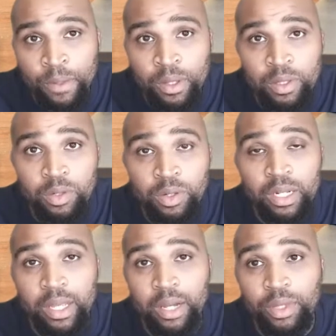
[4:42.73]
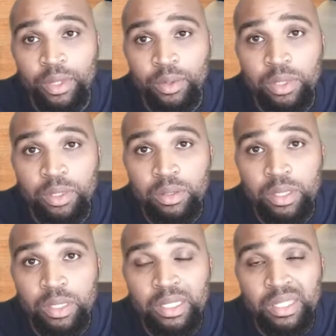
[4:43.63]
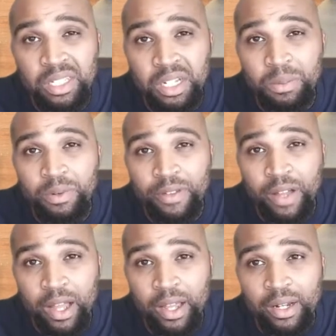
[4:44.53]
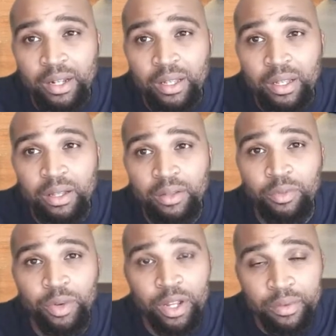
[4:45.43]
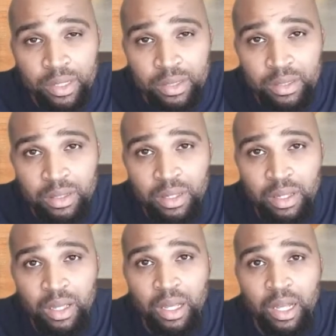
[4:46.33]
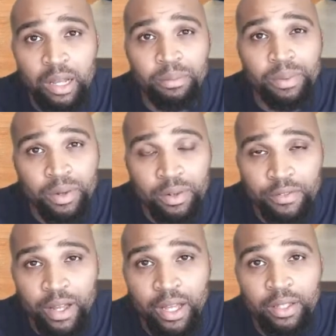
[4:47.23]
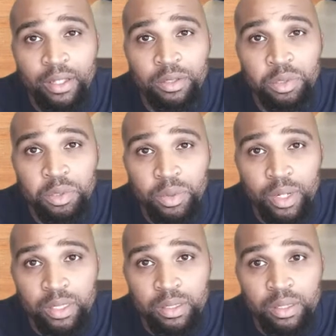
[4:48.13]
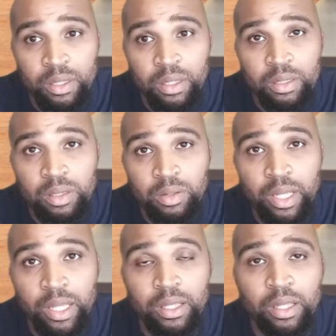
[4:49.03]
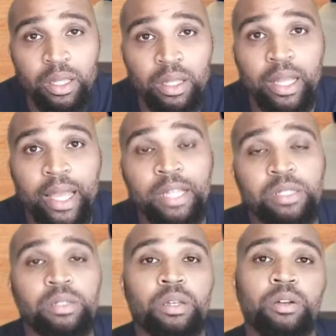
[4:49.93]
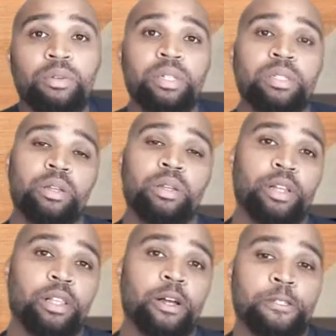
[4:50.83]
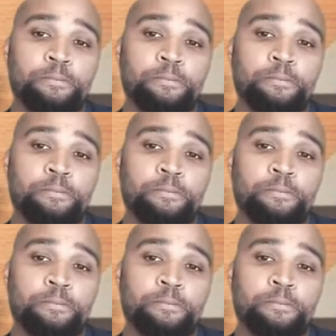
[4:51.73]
to connect with those students and still provide rigorous, bona fide instruction so that as to decrease the learning loss.